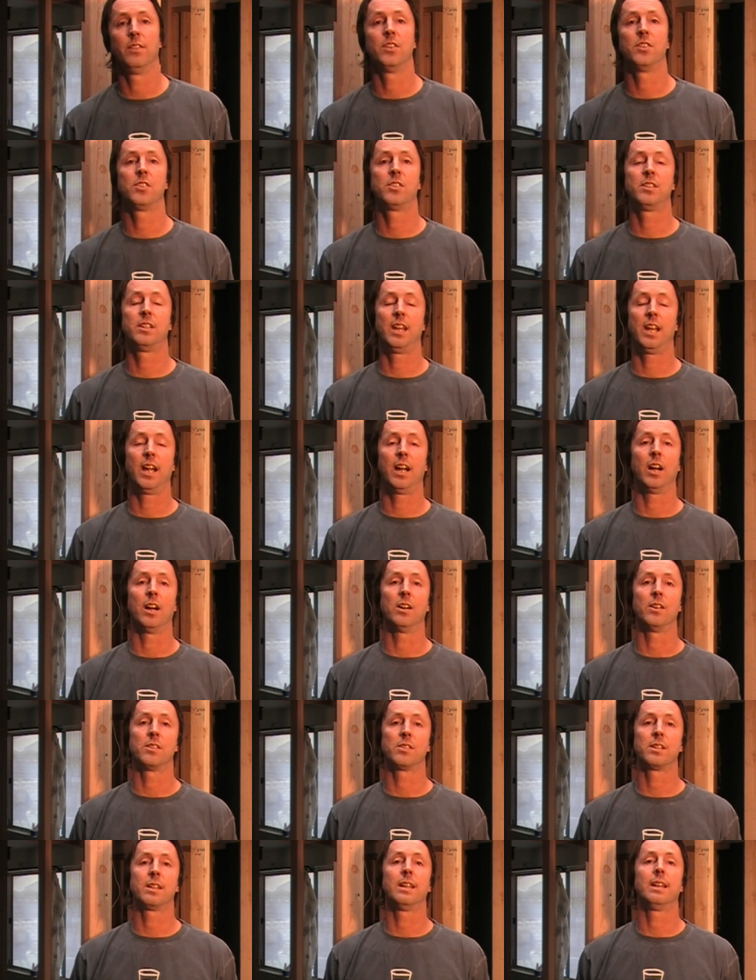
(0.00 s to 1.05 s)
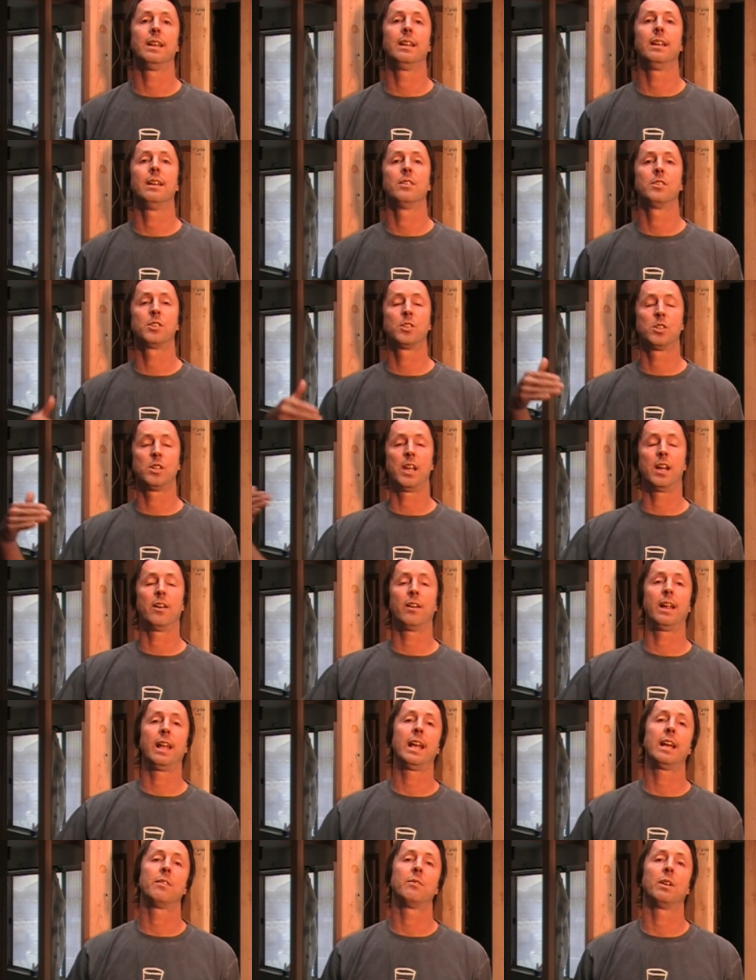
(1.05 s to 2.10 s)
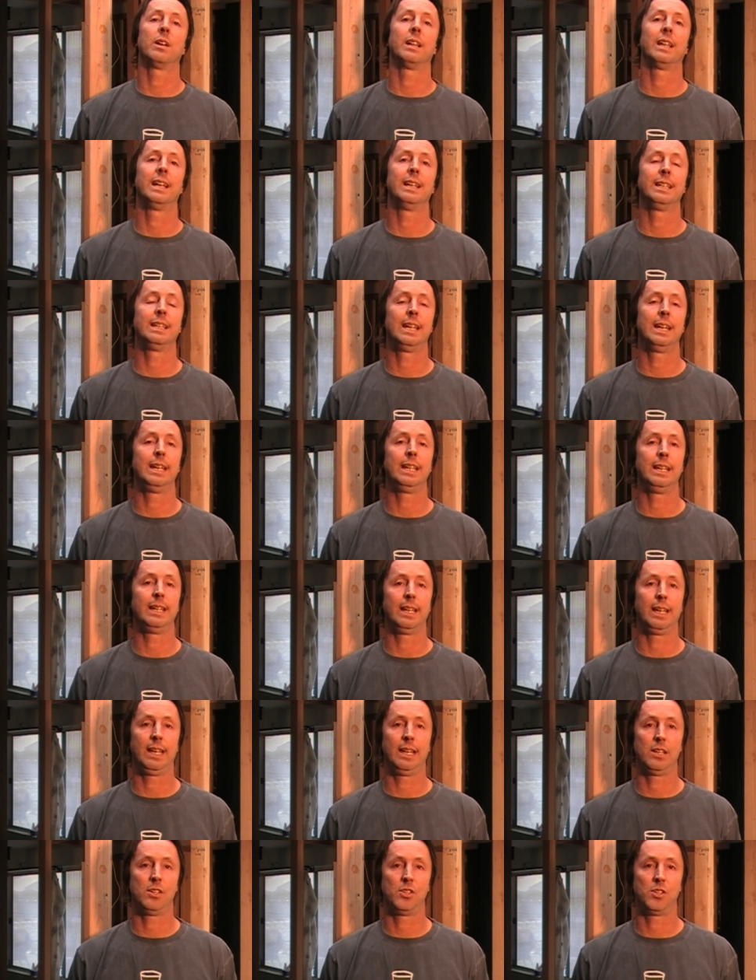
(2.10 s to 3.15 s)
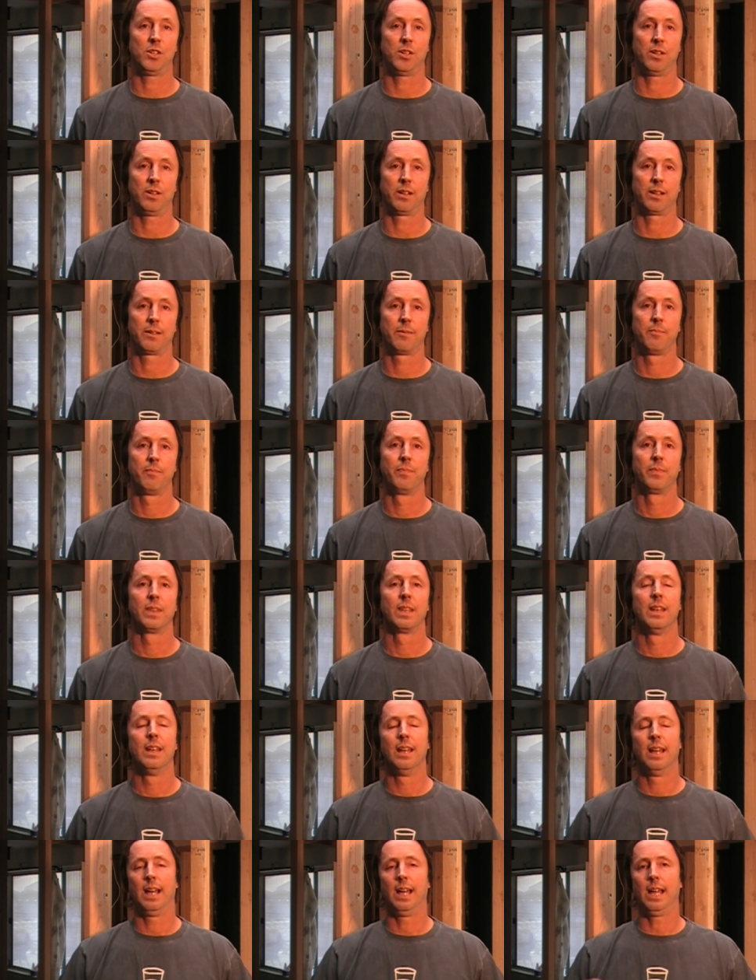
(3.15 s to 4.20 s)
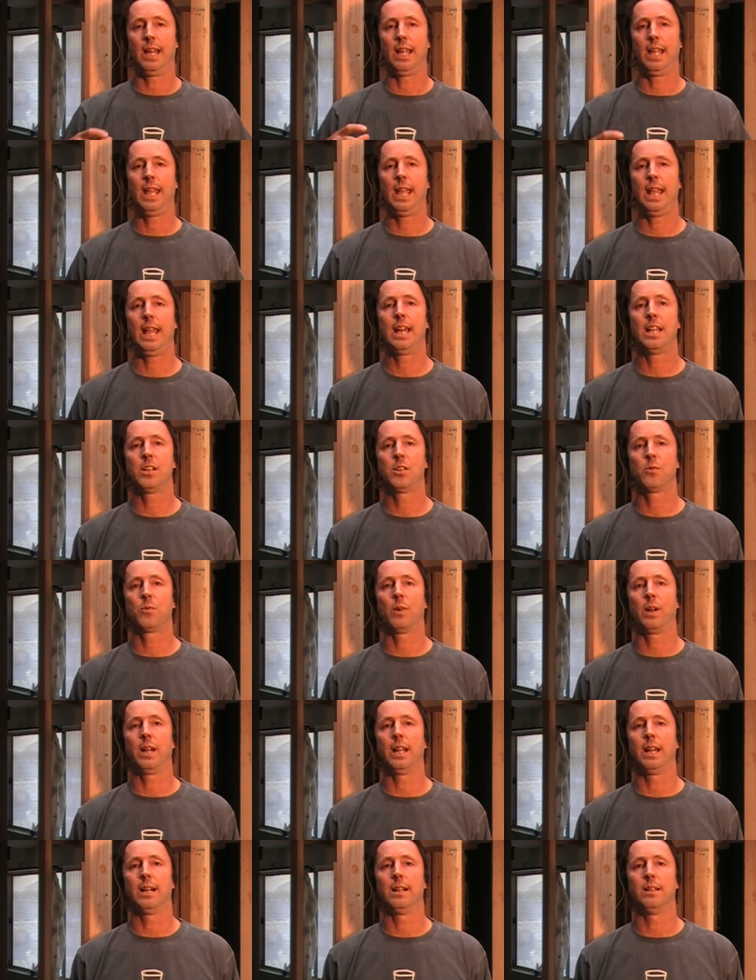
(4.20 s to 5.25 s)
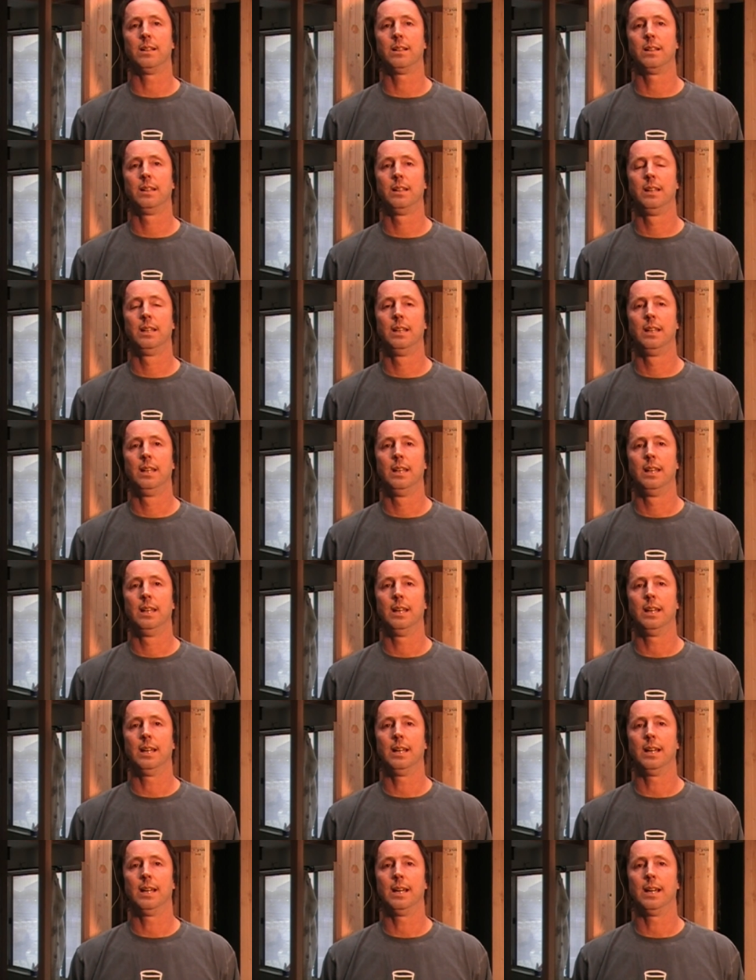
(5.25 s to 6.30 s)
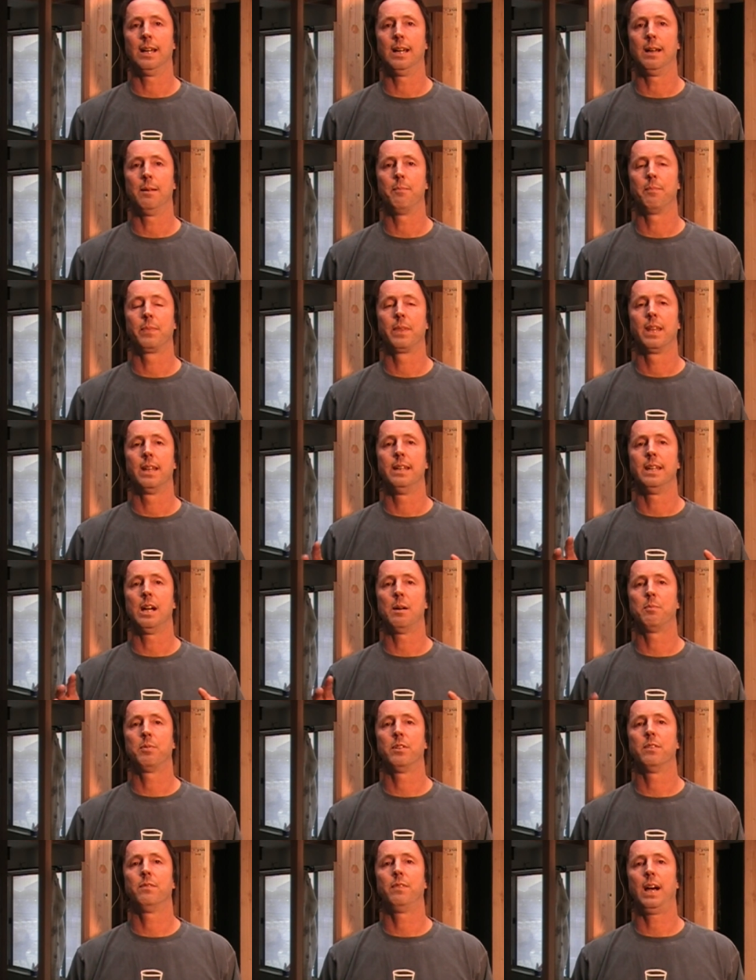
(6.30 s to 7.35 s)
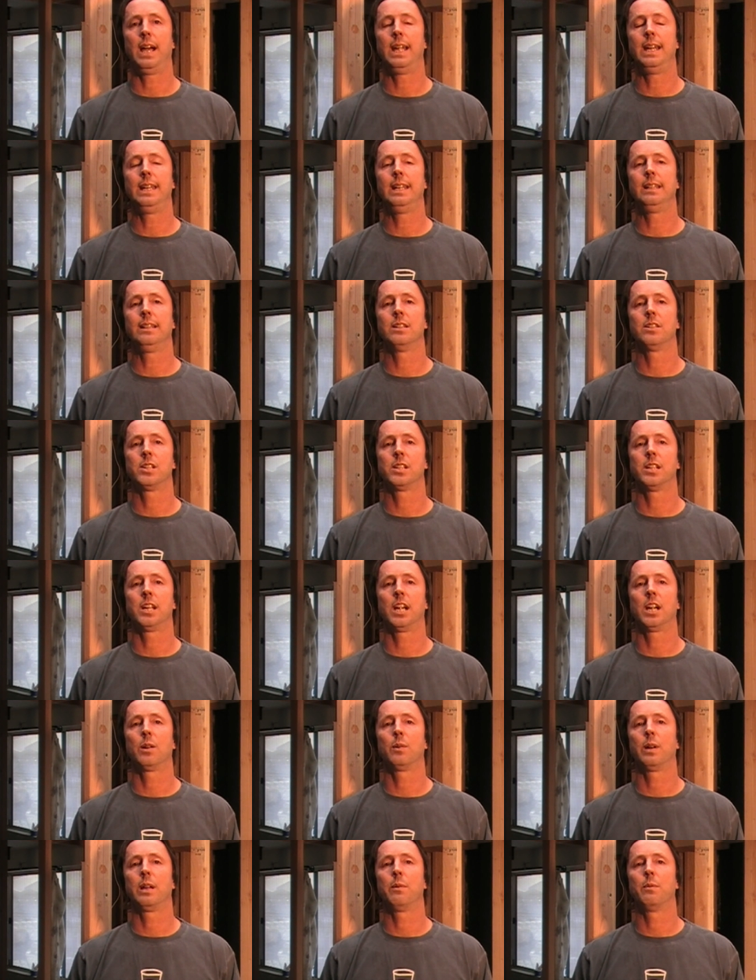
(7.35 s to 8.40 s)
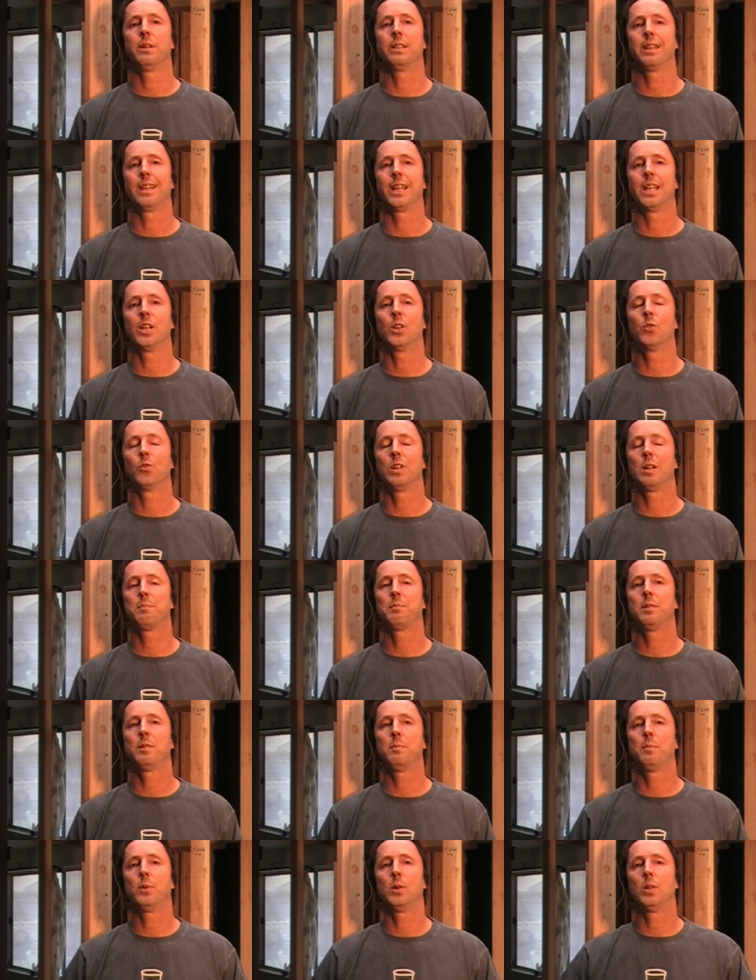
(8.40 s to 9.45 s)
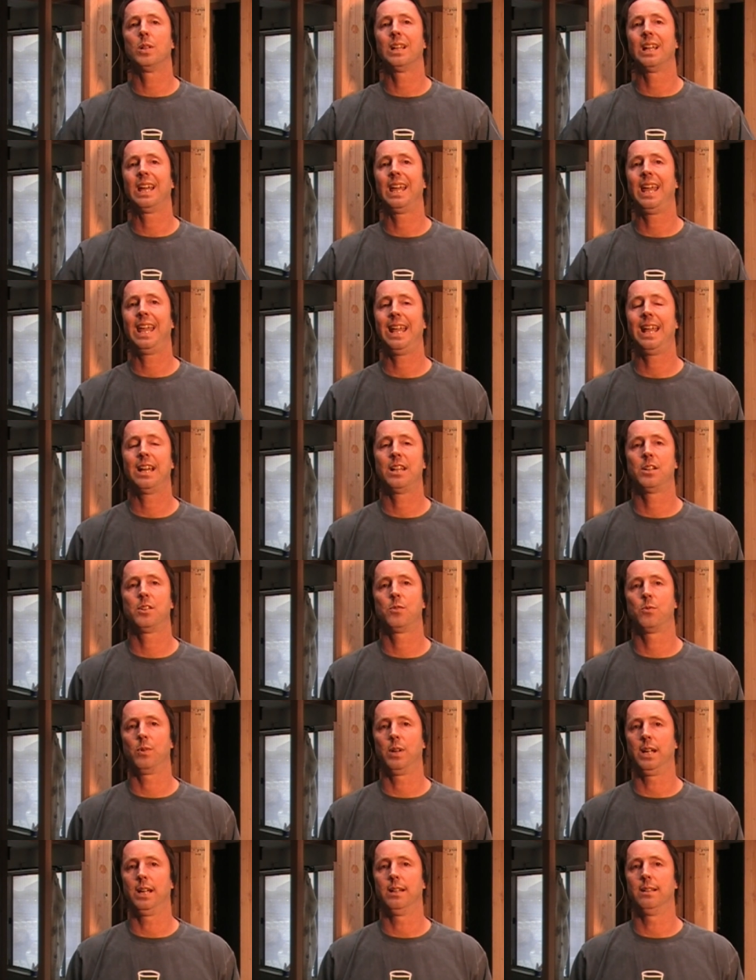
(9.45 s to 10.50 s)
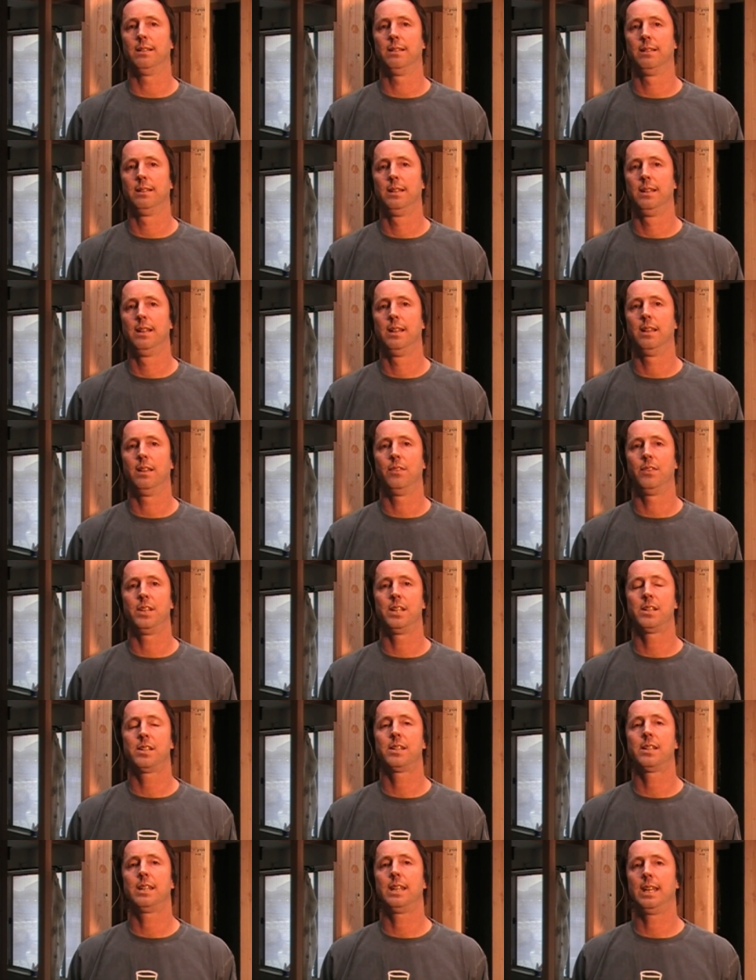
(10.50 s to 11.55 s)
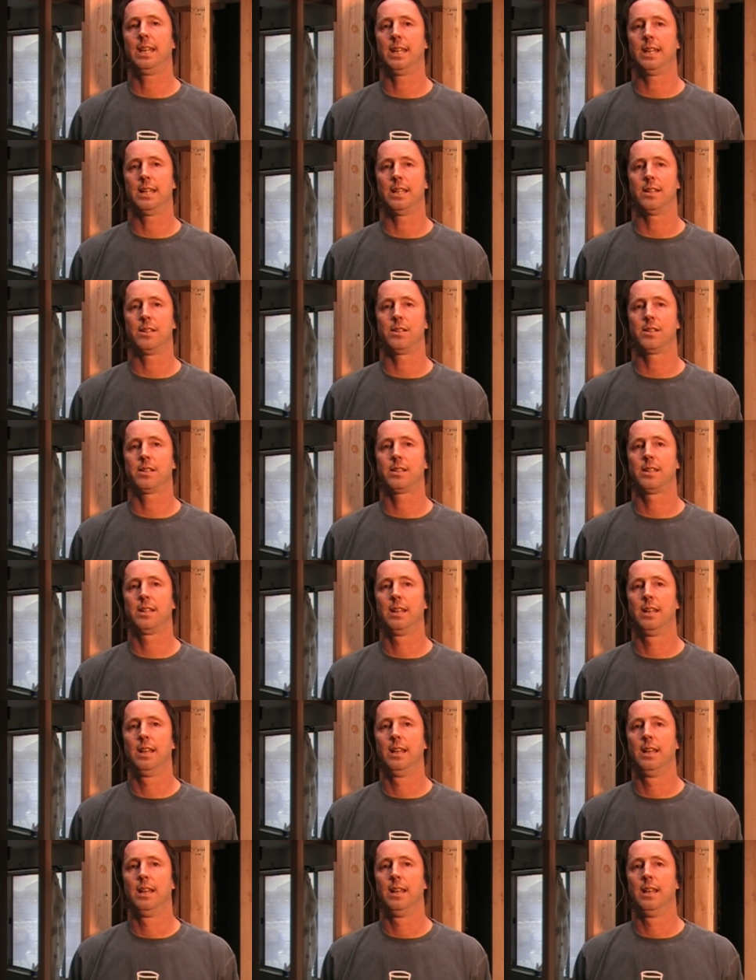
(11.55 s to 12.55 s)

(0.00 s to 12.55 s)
the stairs, a stair handrail, and getting injured. A handrail, Um, now providing the stairway with a grippable handrail, this is,